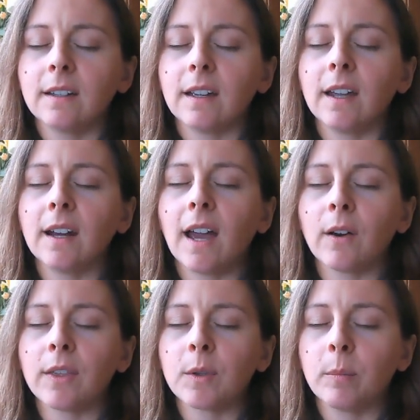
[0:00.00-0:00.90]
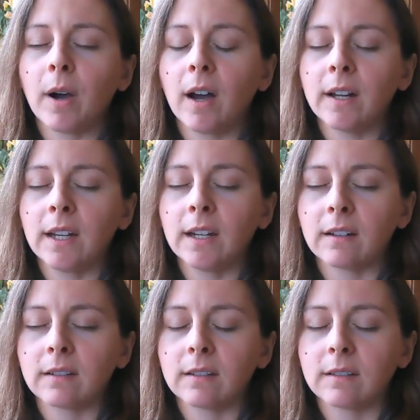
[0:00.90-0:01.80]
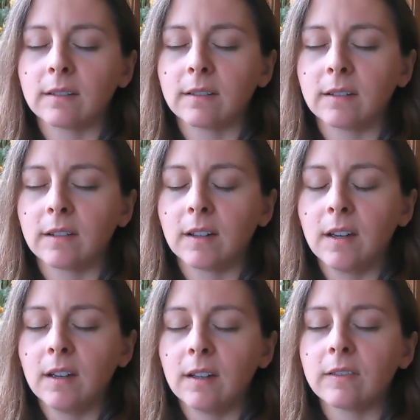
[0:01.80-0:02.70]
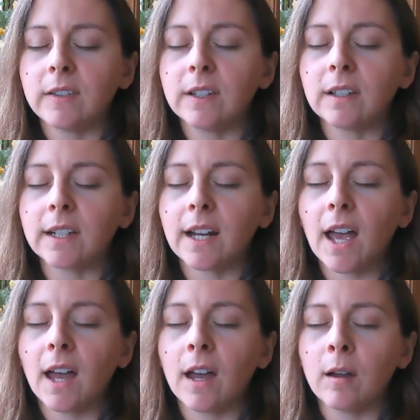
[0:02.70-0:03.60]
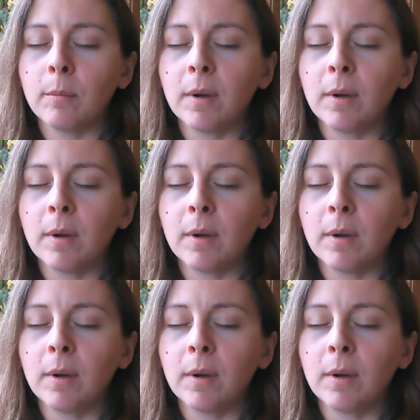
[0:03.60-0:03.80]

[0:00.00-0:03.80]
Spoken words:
and out of the body. Feel it ebb